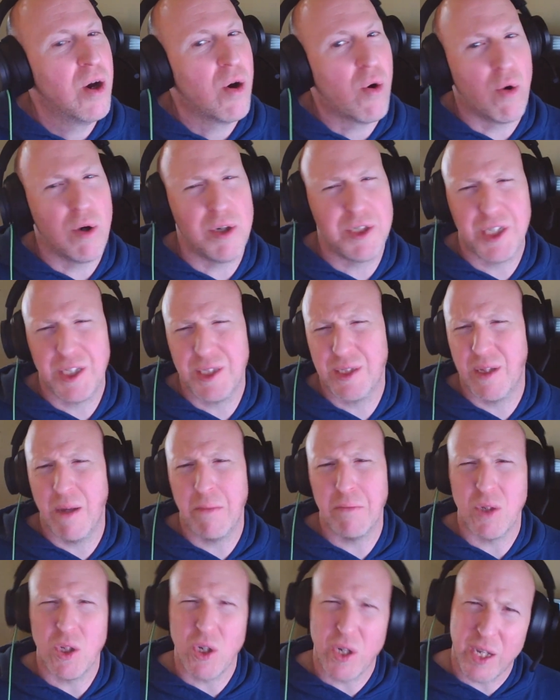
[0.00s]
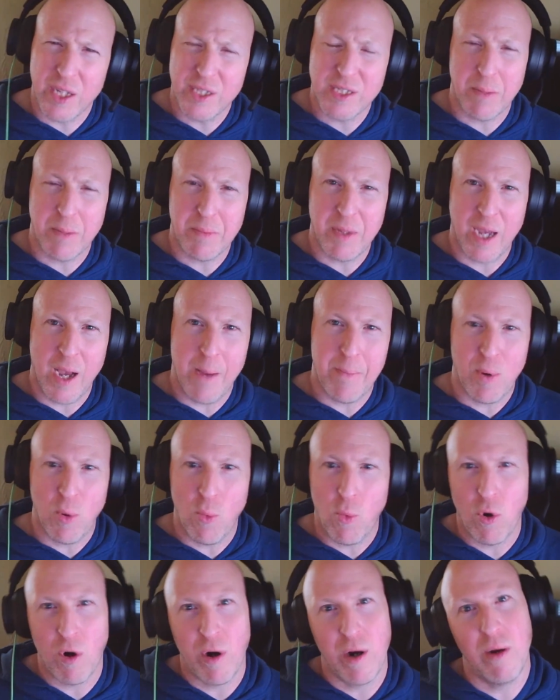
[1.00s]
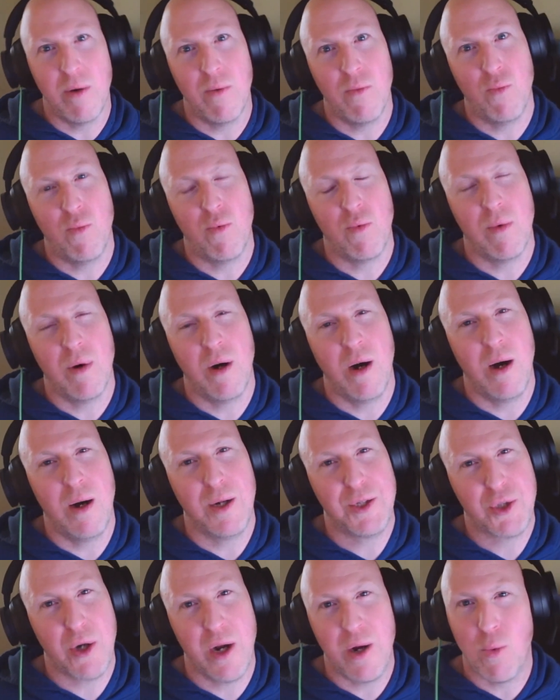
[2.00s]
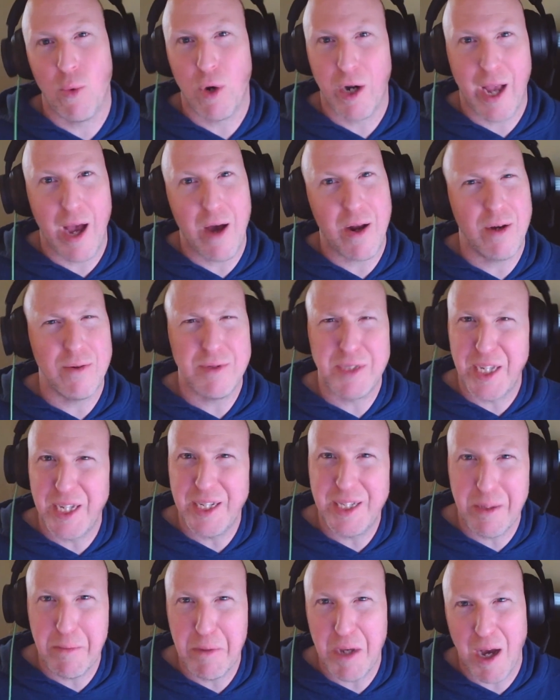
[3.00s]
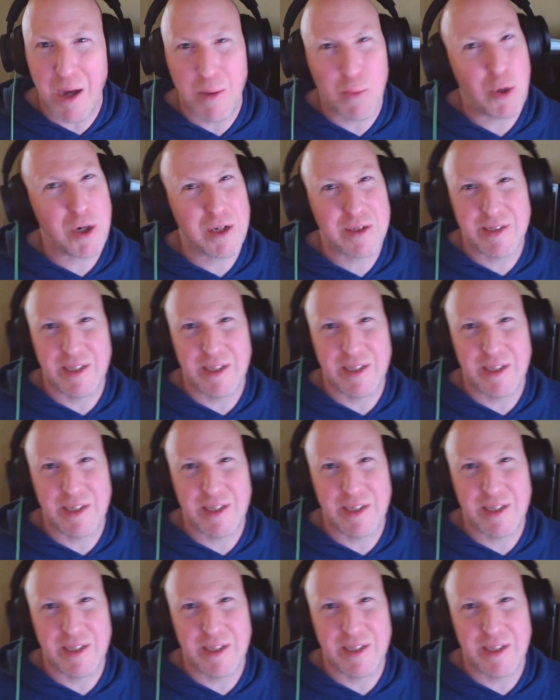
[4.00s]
or just them looking something up or trying to work out how D&D Beyond works.